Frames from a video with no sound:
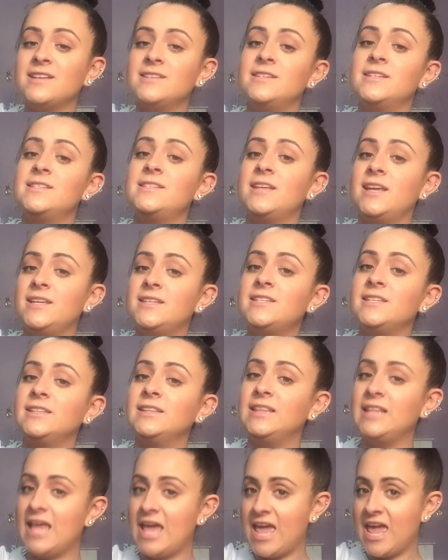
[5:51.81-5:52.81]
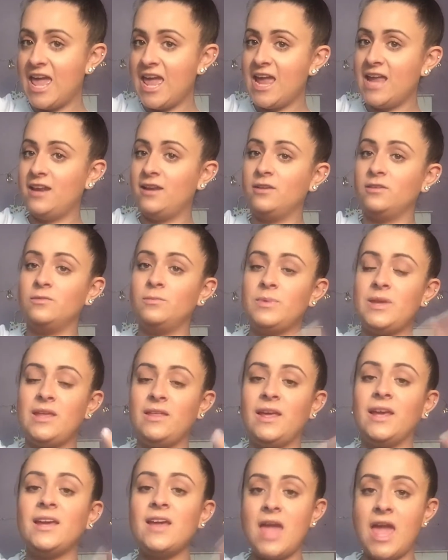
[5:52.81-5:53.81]
because it's nice and light, and it'll be
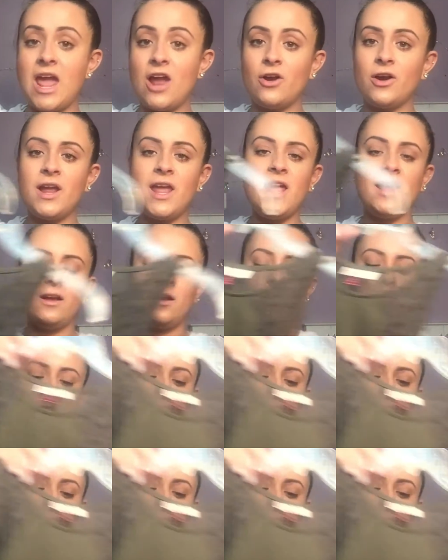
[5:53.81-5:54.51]
like airy and